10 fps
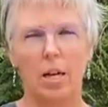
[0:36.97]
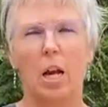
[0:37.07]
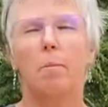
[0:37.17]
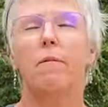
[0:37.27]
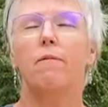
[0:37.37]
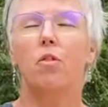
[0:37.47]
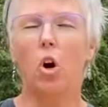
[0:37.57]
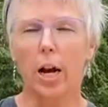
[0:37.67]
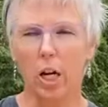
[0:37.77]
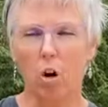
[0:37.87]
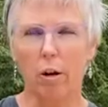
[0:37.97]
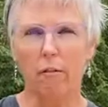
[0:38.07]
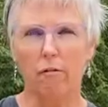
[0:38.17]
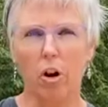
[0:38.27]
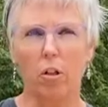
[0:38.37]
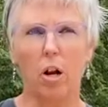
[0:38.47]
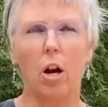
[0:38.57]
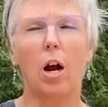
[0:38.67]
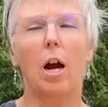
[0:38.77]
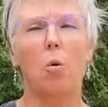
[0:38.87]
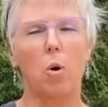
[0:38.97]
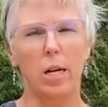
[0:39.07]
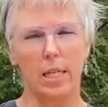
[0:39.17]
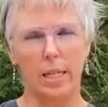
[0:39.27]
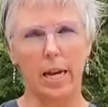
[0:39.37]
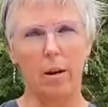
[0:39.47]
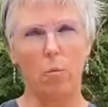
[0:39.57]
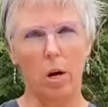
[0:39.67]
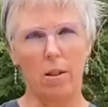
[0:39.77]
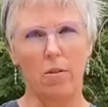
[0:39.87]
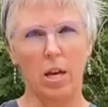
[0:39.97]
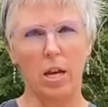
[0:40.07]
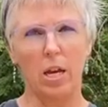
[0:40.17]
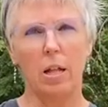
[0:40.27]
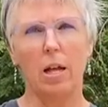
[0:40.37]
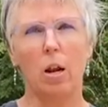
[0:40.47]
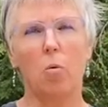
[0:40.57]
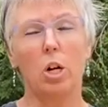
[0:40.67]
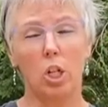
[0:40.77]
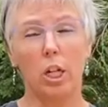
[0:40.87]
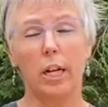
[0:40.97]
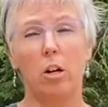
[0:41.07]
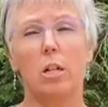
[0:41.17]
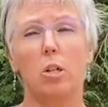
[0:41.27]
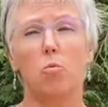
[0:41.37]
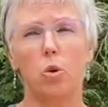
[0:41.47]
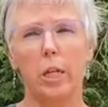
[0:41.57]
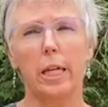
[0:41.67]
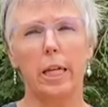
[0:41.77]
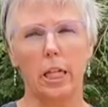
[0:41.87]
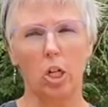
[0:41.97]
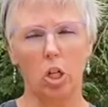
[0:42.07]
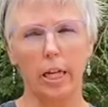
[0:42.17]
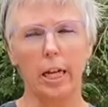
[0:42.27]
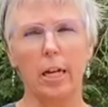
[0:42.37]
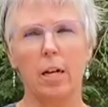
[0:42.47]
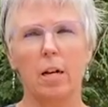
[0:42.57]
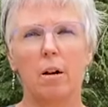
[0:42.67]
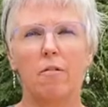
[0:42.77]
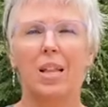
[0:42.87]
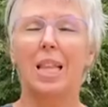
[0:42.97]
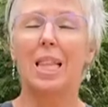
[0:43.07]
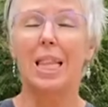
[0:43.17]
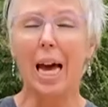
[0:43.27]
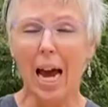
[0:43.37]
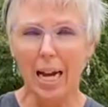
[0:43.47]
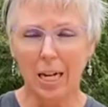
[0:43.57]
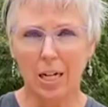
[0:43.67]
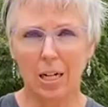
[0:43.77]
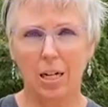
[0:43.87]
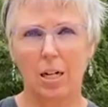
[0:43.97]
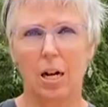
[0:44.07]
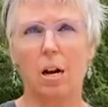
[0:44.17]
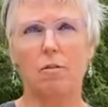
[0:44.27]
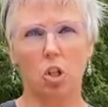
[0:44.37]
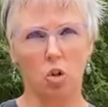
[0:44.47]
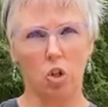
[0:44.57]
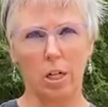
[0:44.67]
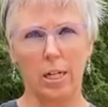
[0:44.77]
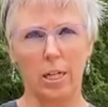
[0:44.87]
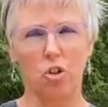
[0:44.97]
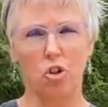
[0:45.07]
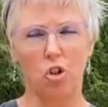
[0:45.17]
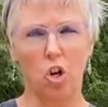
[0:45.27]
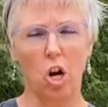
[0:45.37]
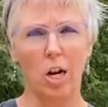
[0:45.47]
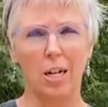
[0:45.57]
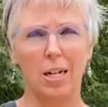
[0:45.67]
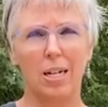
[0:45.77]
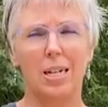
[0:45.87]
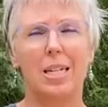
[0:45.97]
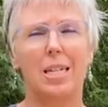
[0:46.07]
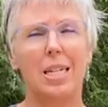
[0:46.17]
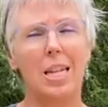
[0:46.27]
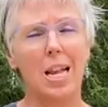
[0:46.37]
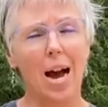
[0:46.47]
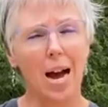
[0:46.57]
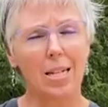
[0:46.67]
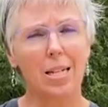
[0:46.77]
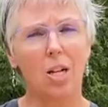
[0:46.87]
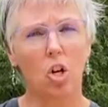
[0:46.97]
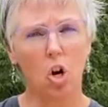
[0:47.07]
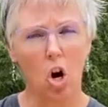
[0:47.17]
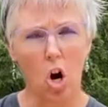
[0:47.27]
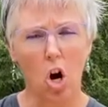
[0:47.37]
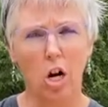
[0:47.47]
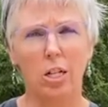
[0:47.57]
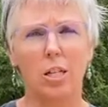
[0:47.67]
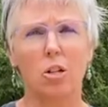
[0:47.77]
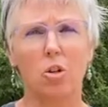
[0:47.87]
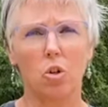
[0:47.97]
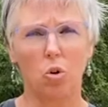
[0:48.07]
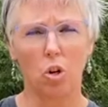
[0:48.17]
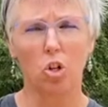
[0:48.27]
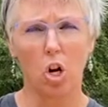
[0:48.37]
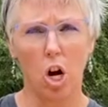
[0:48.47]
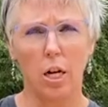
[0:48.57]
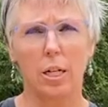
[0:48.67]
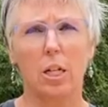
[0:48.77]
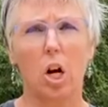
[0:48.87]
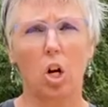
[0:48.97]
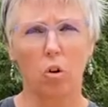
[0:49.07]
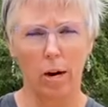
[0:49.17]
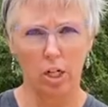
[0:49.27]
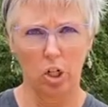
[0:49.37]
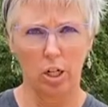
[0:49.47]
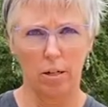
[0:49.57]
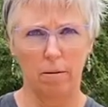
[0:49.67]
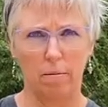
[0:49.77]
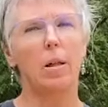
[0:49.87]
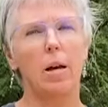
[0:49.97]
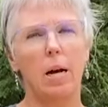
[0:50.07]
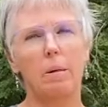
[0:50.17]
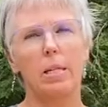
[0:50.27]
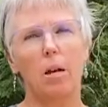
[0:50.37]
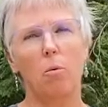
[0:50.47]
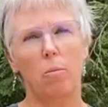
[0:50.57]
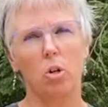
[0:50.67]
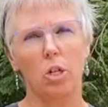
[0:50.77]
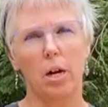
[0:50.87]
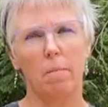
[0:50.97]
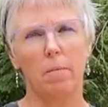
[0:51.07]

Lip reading: Before I go any further, I want to say one thing, and I want you to hear this really clearly. The lack of socializing your dog did not cause your dog's aggression. I'm going to say it one more time.